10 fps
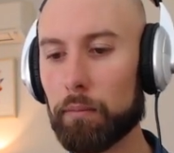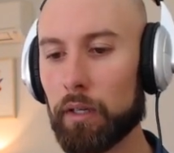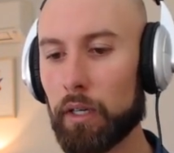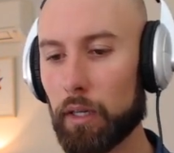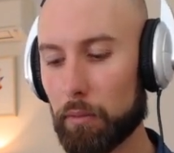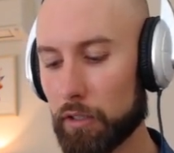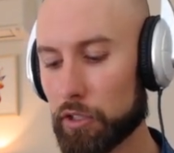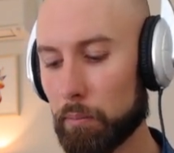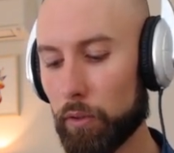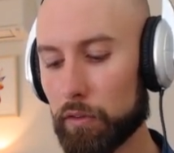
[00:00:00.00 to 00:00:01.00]
I'm going to
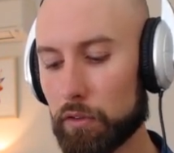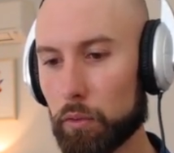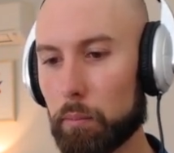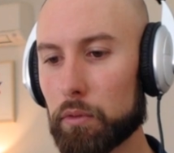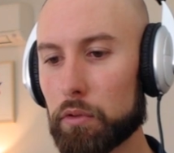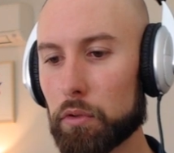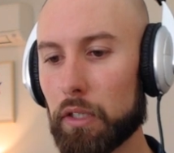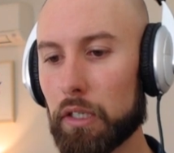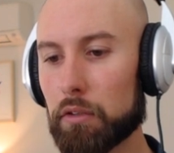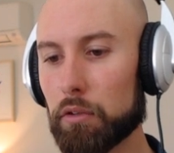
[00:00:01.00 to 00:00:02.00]
jump over to
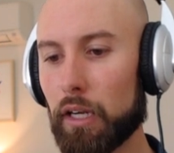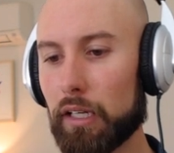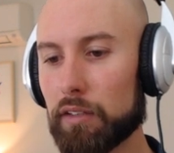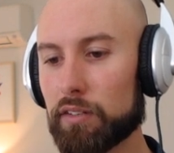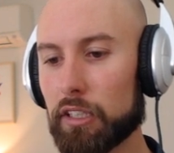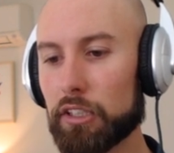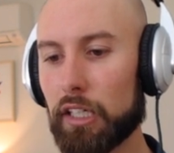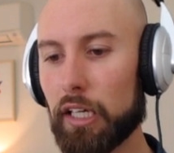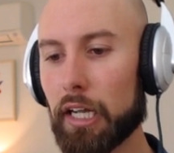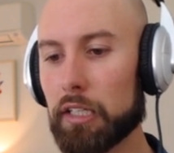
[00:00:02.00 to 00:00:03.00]
Ubuntu and do
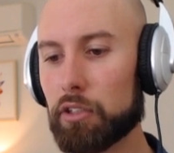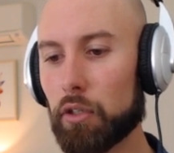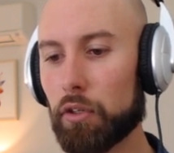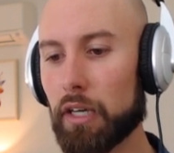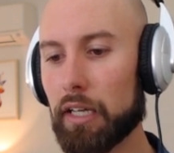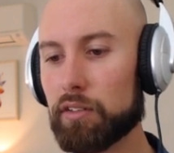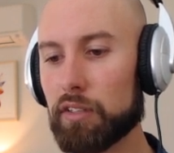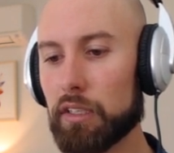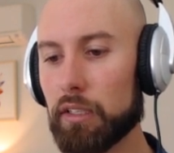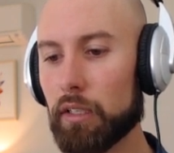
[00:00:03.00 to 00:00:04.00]
ls-lah on
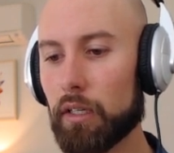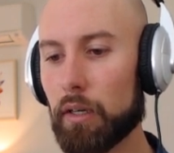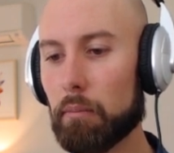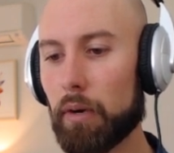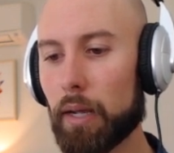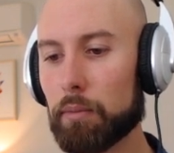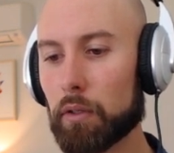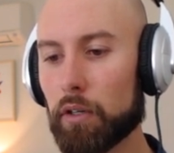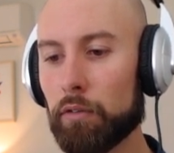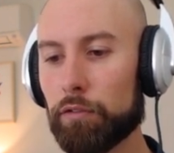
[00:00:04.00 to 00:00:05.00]
etc
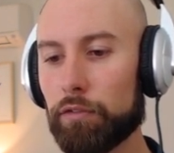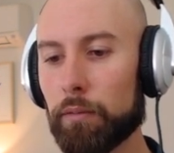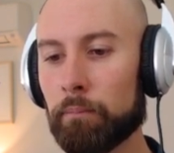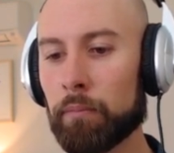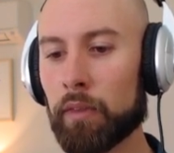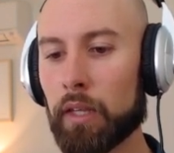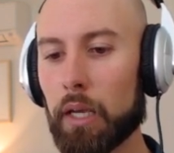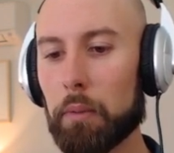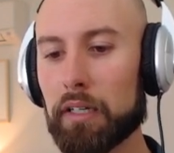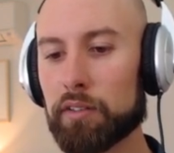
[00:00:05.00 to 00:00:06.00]
myapp.conf.
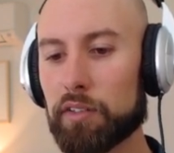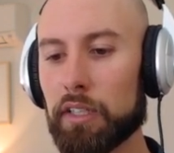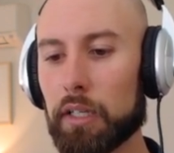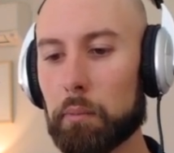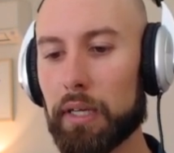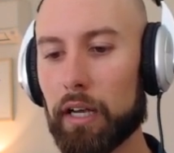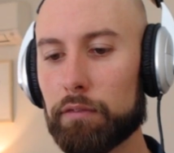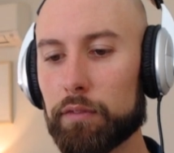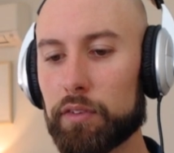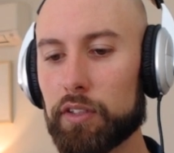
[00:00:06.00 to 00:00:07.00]
And we can see that we
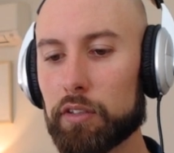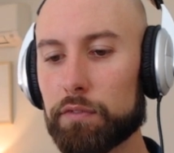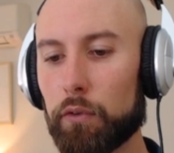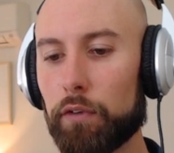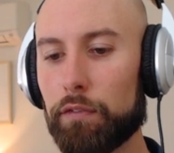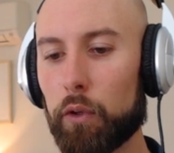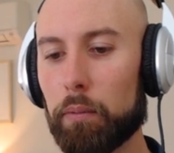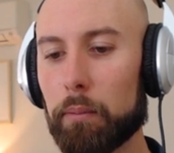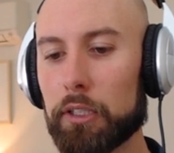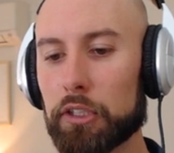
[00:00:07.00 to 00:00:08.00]
have 644
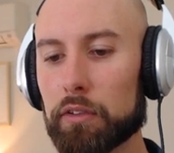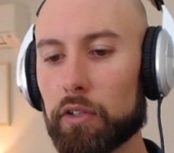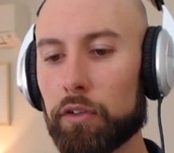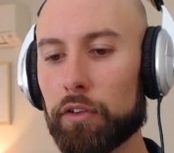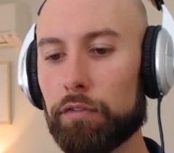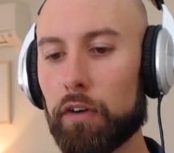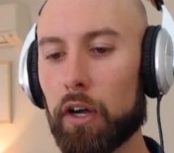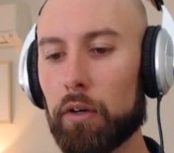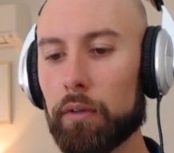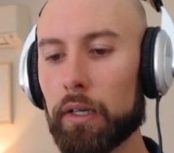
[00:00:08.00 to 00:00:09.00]
permissions on the
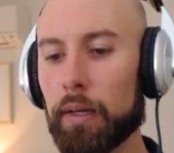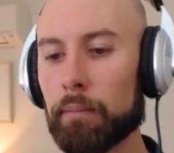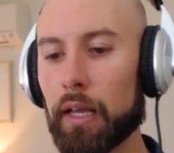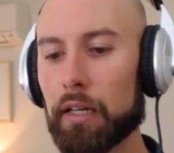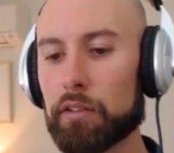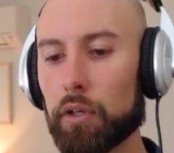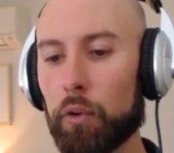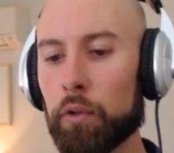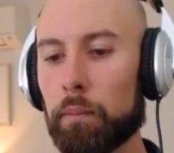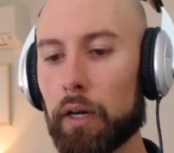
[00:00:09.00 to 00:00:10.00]
file, and it's
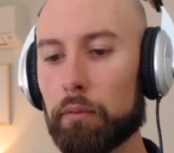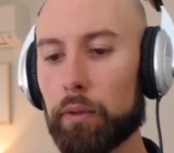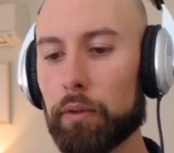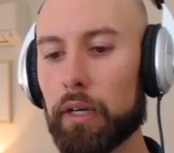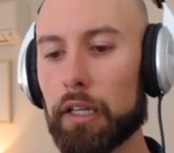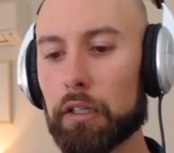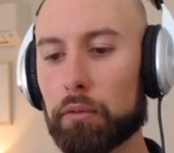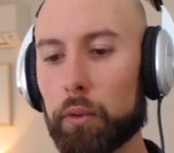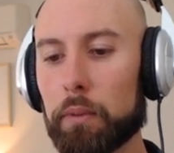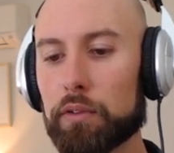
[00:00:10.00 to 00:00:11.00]
owned by Root, and the
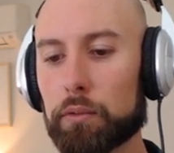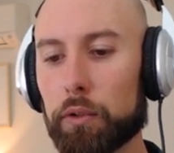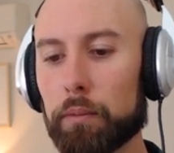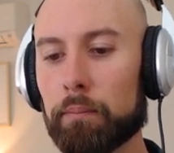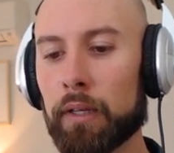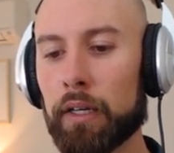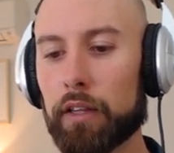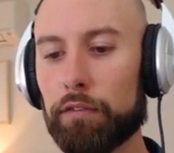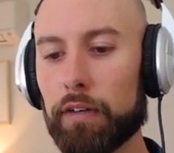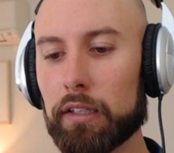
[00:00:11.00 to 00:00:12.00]
group is Root.
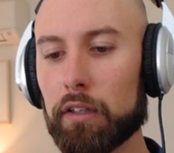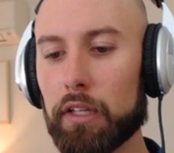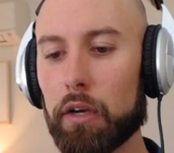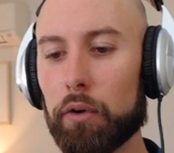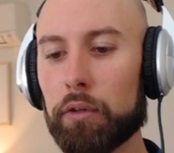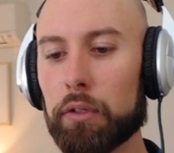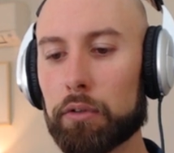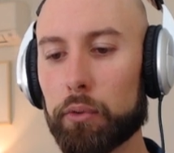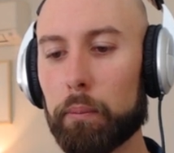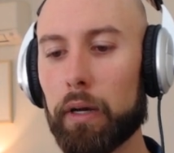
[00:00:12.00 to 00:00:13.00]
The fact that the owner and
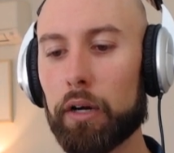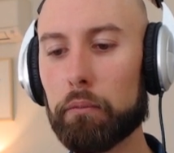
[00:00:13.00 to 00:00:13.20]
group are